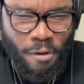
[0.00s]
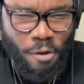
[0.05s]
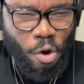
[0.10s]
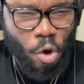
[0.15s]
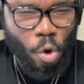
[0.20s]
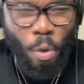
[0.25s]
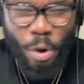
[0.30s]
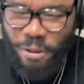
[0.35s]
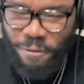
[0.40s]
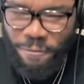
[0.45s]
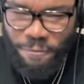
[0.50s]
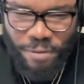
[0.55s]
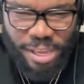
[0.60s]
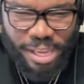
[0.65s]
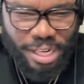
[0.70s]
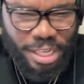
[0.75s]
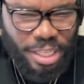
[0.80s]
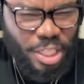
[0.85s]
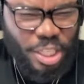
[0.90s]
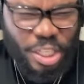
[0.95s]
Quick
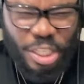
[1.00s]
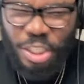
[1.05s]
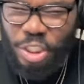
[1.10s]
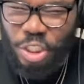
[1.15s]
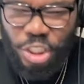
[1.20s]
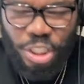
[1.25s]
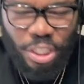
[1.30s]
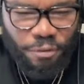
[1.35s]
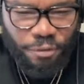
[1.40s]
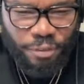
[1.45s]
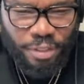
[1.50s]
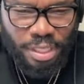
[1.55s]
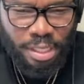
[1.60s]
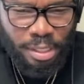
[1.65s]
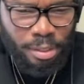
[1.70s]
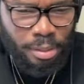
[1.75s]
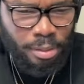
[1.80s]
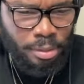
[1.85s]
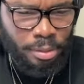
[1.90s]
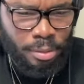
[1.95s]
feet,
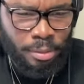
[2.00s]
shifty.